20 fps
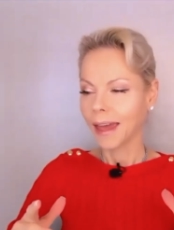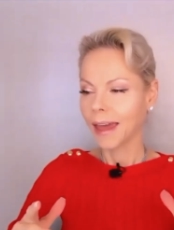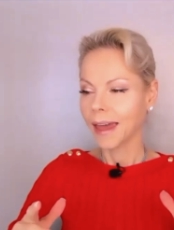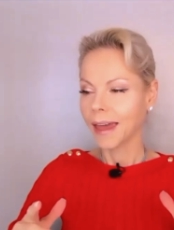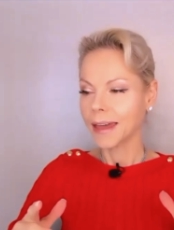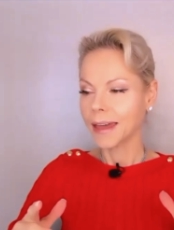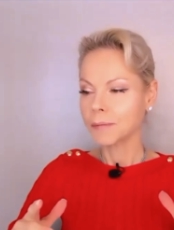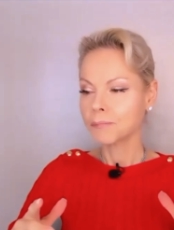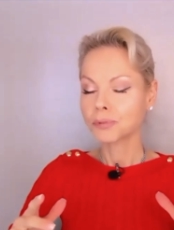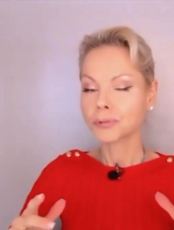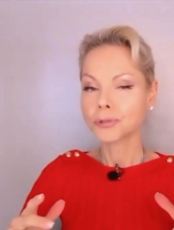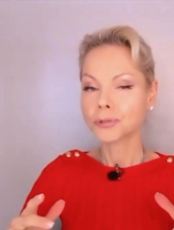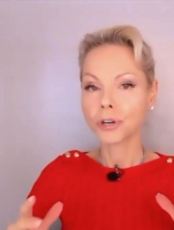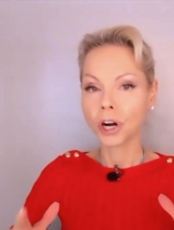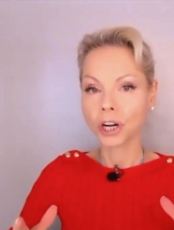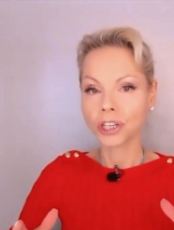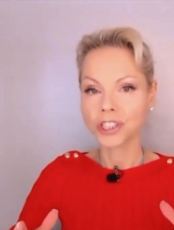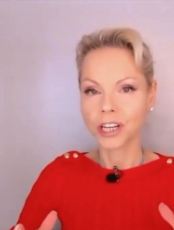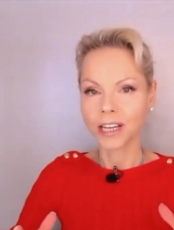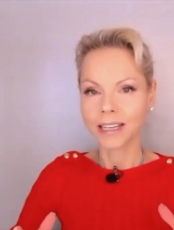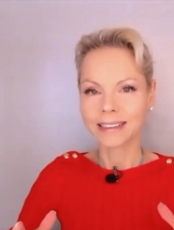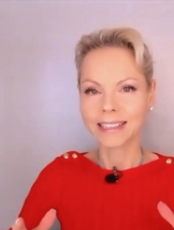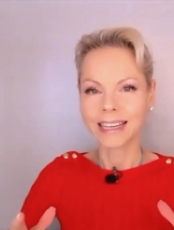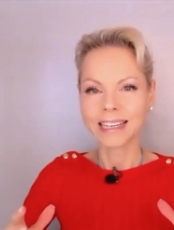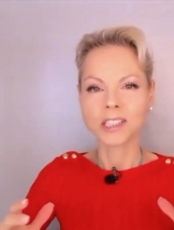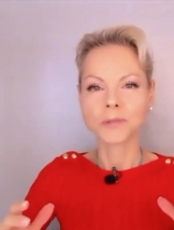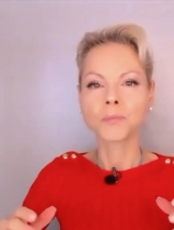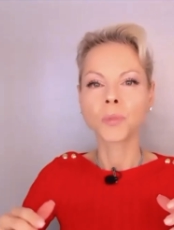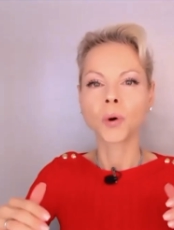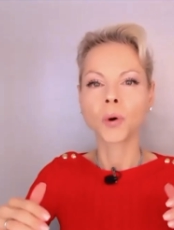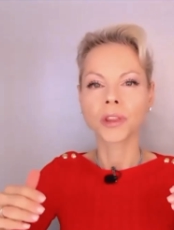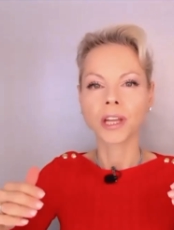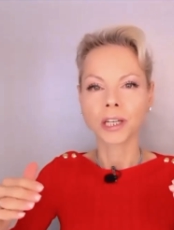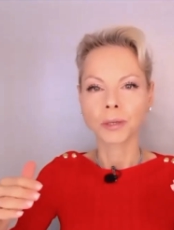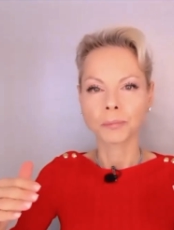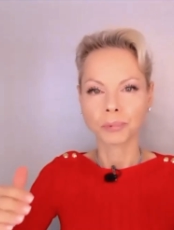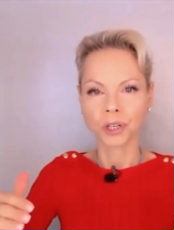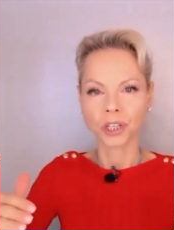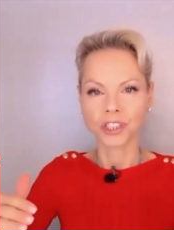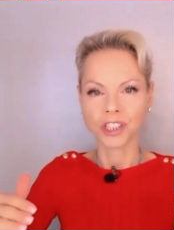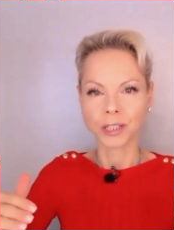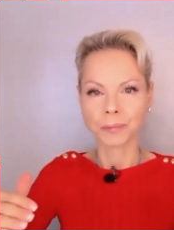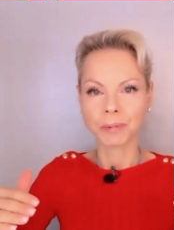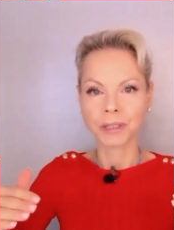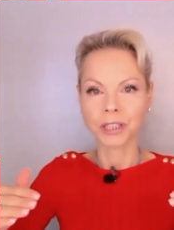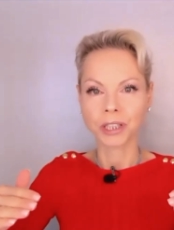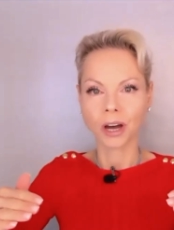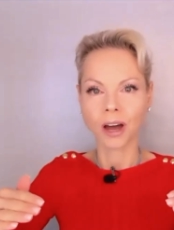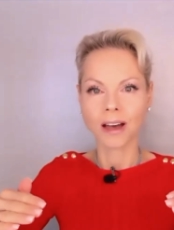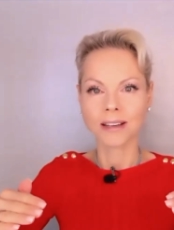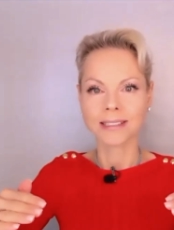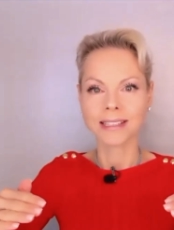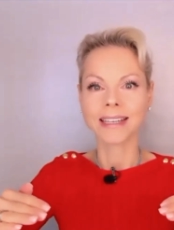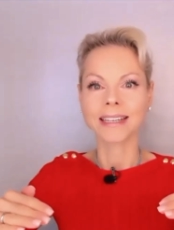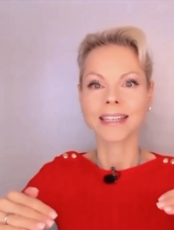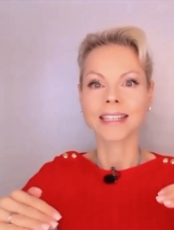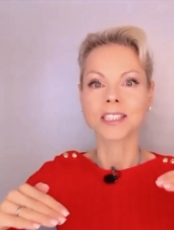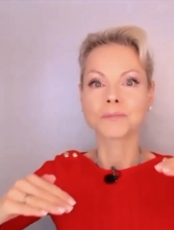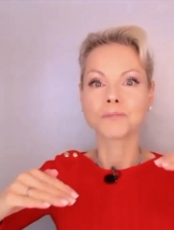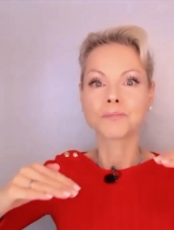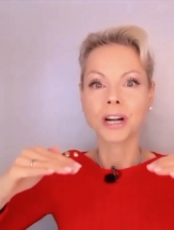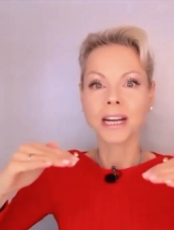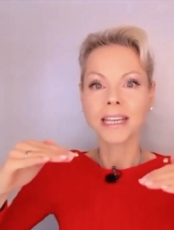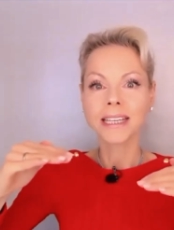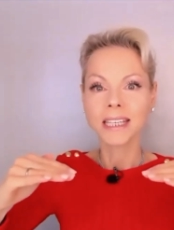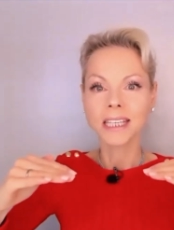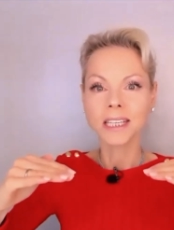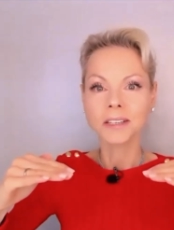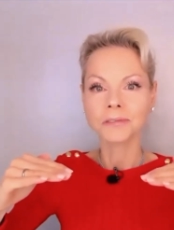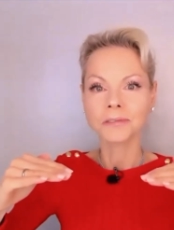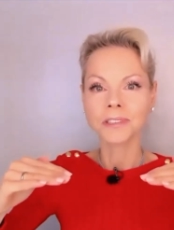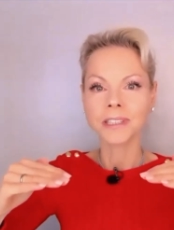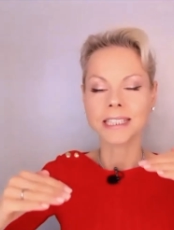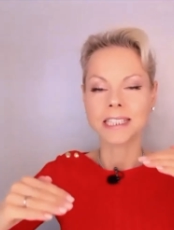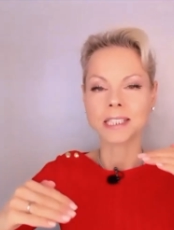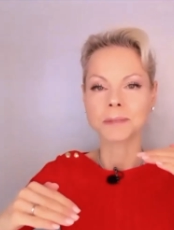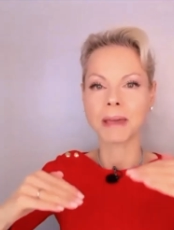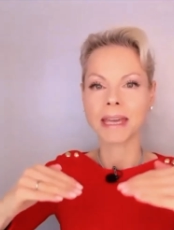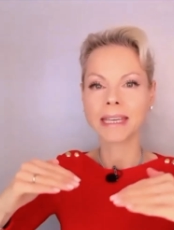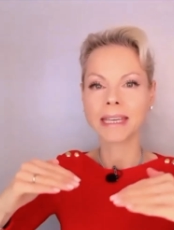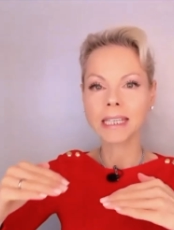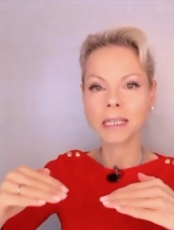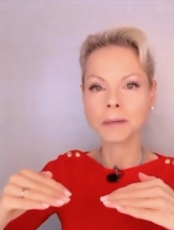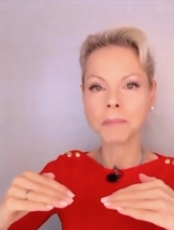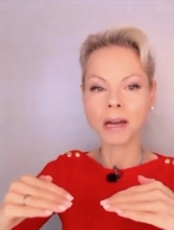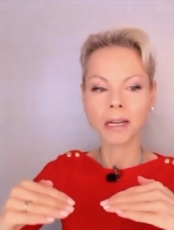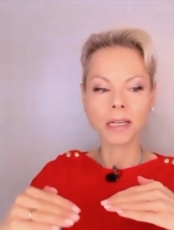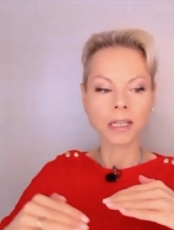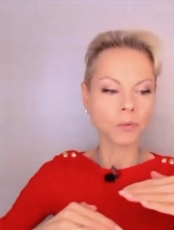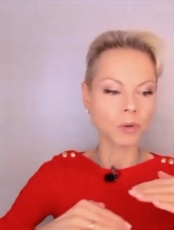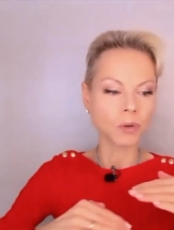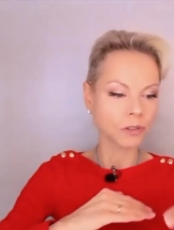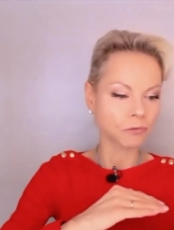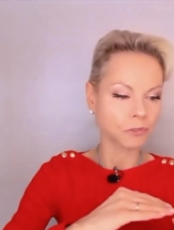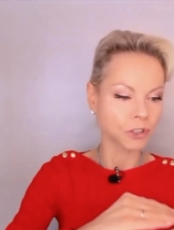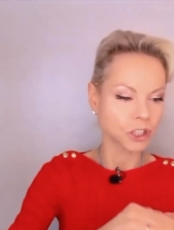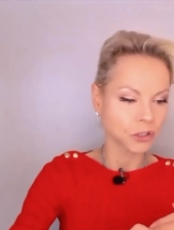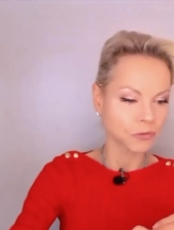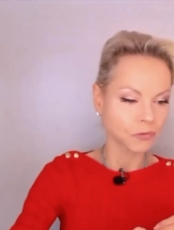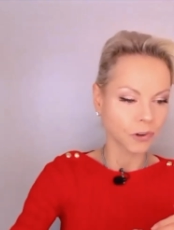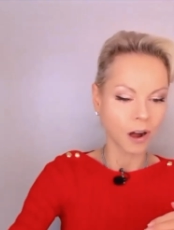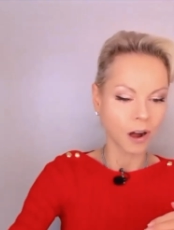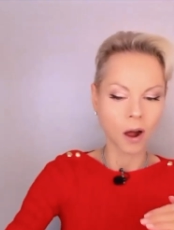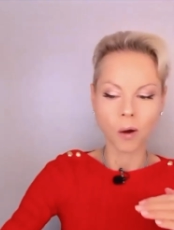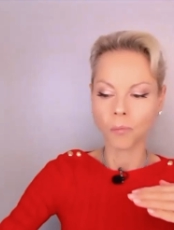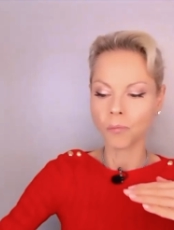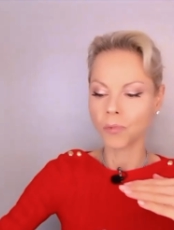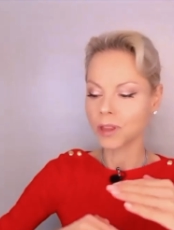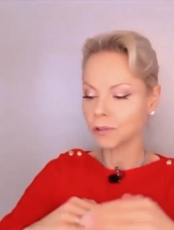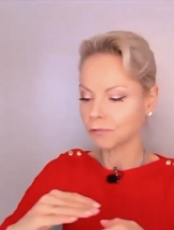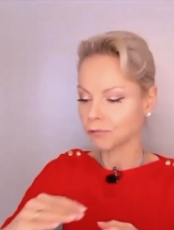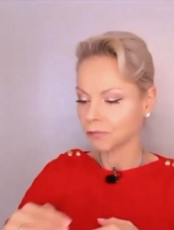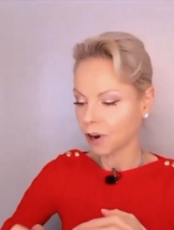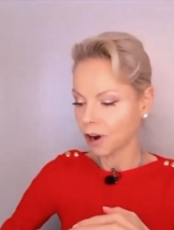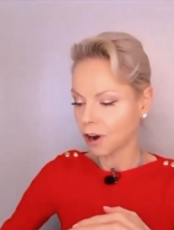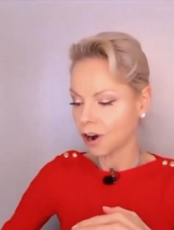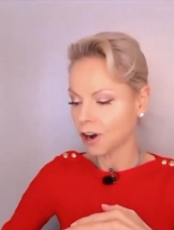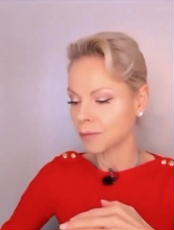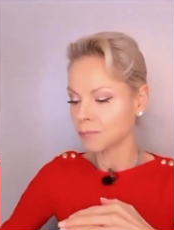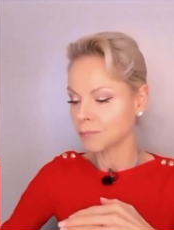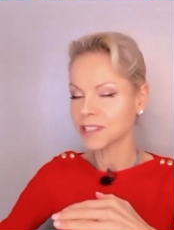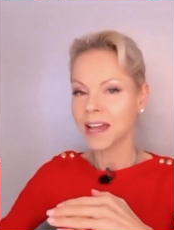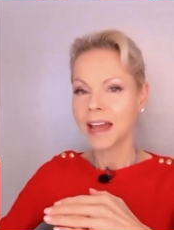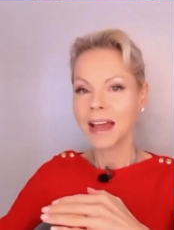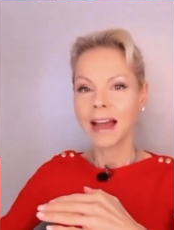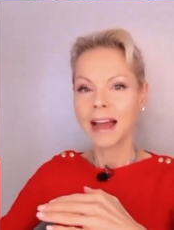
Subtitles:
a project that is more than a project because it is break even, it's making money with a fish farm, with the farms,